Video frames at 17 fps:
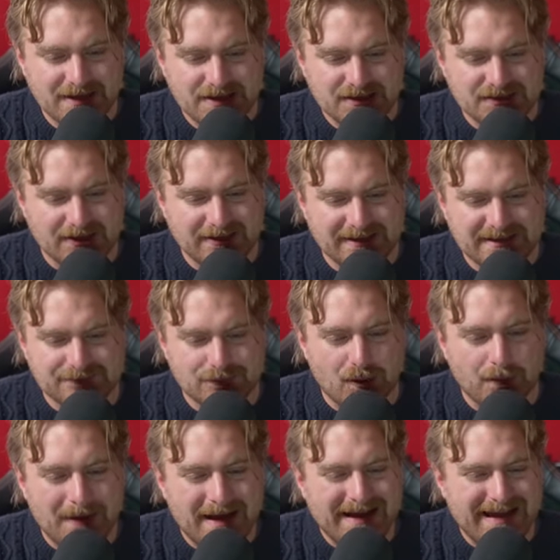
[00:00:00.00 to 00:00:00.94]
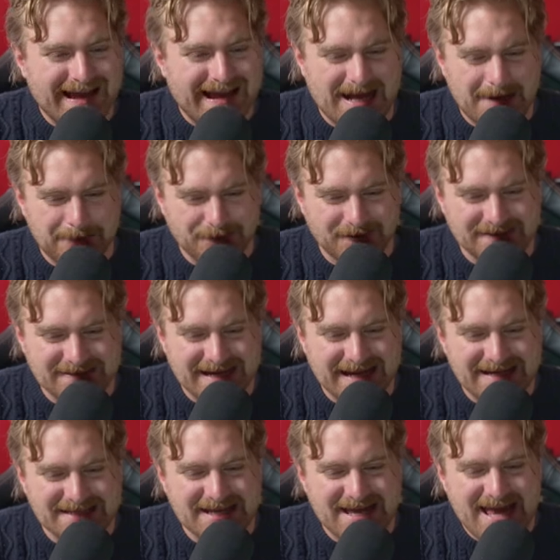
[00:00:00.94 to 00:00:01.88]
So let's roll back a couple of
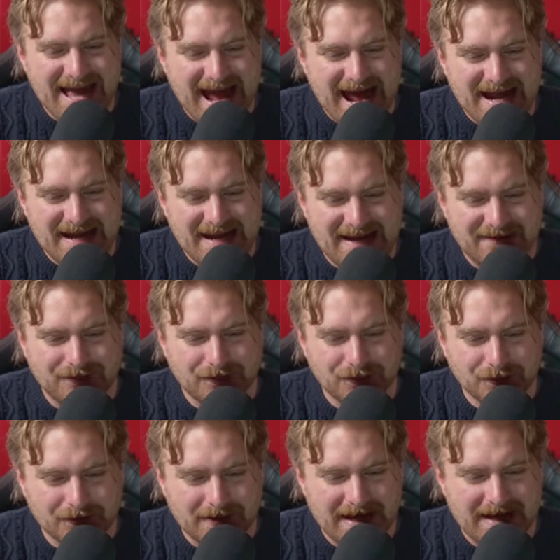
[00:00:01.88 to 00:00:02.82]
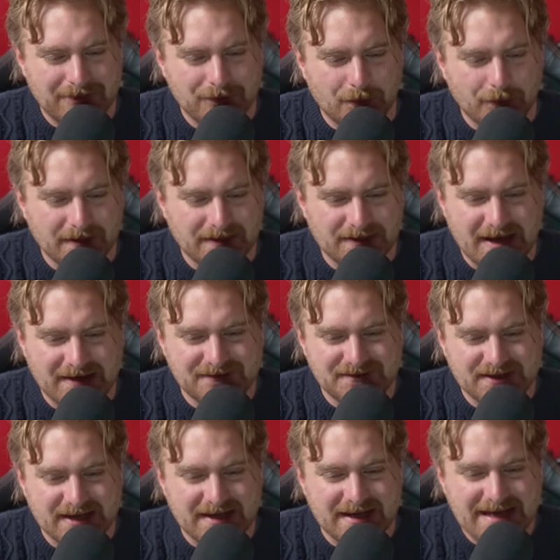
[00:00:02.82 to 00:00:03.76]
days and have a look. And what we have
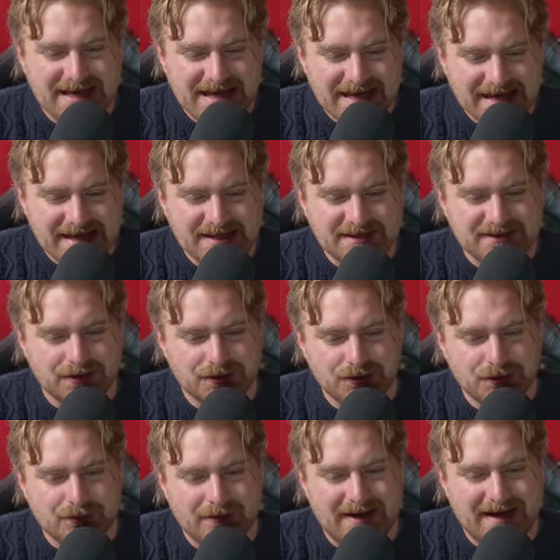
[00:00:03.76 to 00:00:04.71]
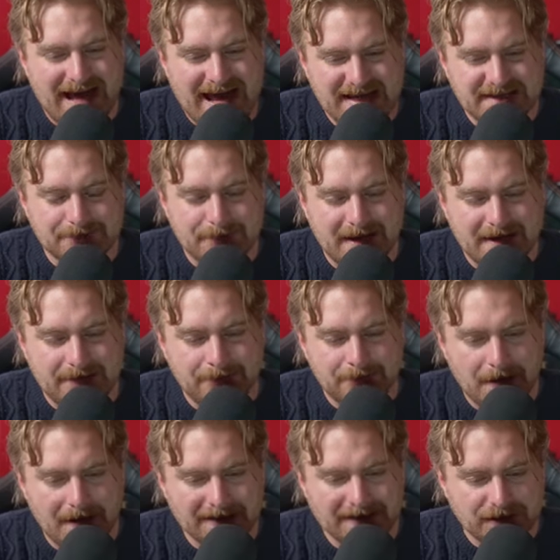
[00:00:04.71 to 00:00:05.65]
seen is that Ukraine has made
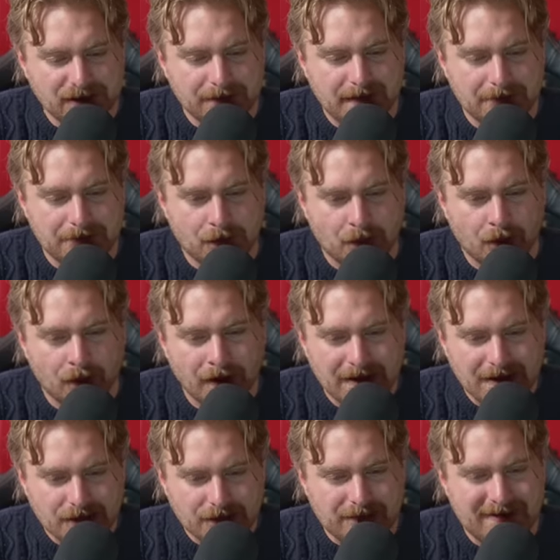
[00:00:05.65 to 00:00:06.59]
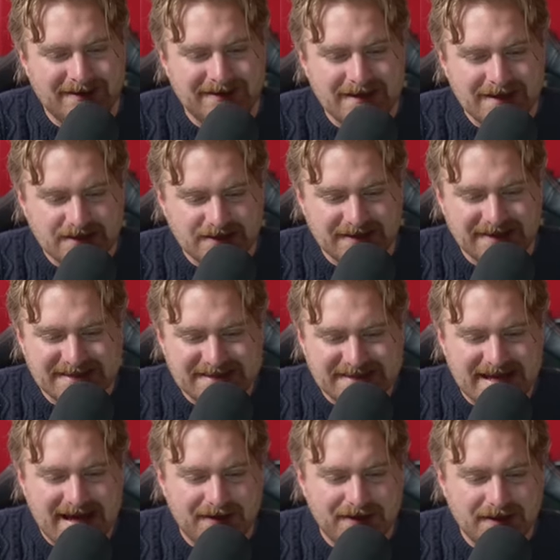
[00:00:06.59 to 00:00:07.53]
a little bit more ground to the
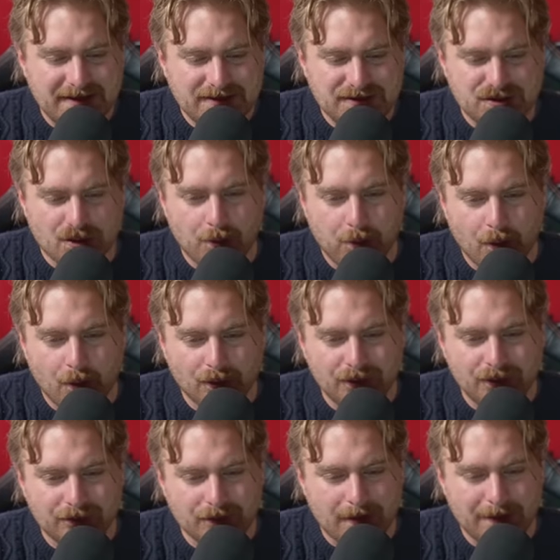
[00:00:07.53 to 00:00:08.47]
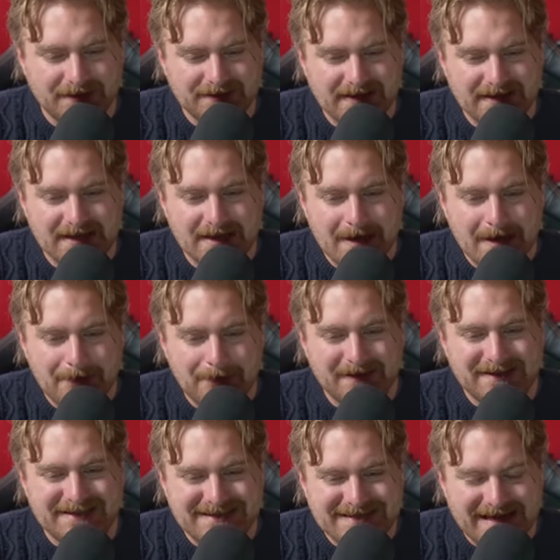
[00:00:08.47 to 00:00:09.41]
south towards Robertini,
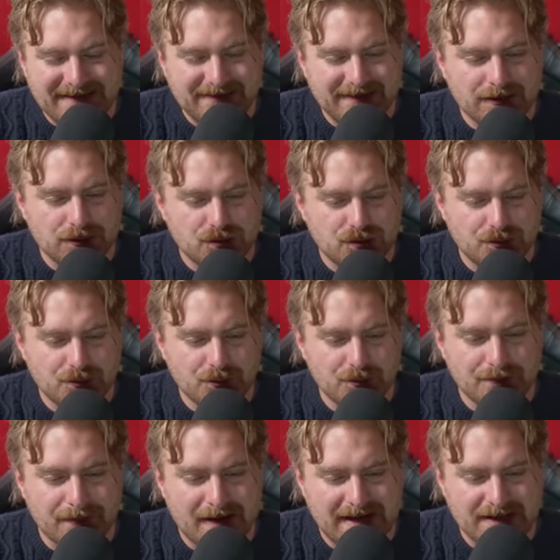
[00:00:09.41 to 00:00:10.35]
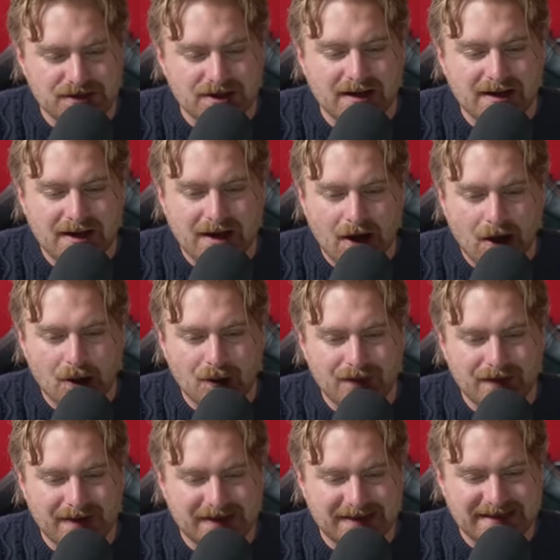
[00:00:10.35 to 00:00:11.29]
but nothing too major
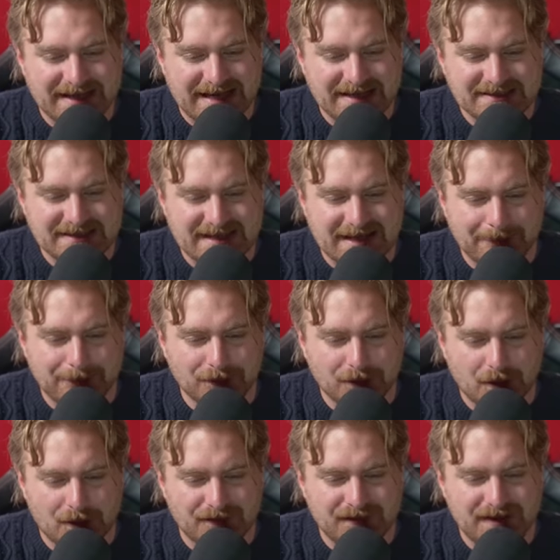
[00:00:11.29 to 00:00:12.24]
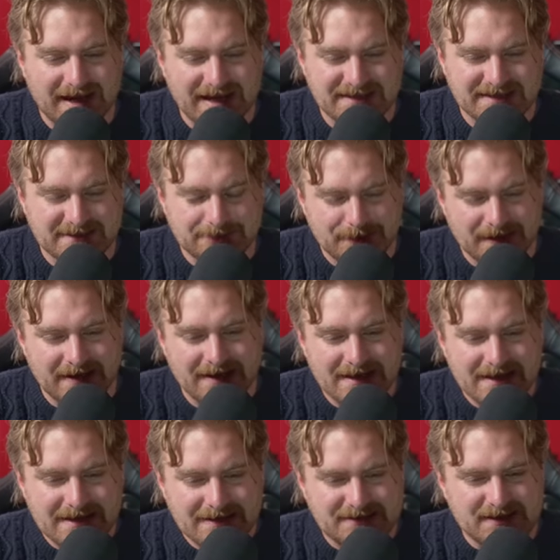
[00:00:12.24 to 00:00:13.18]
over the last couple of days. There's been
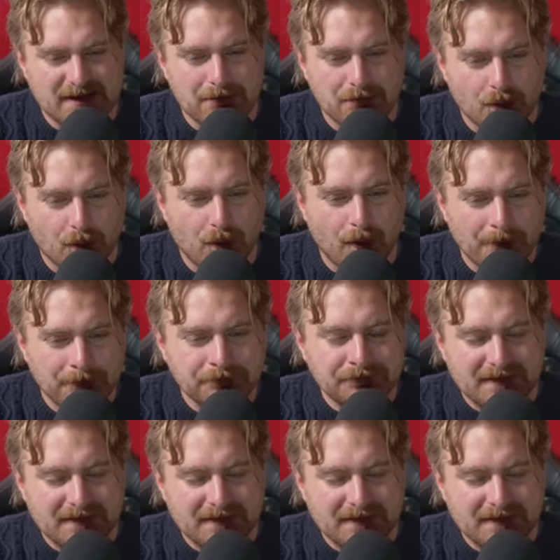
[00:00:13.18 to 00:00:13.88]
some more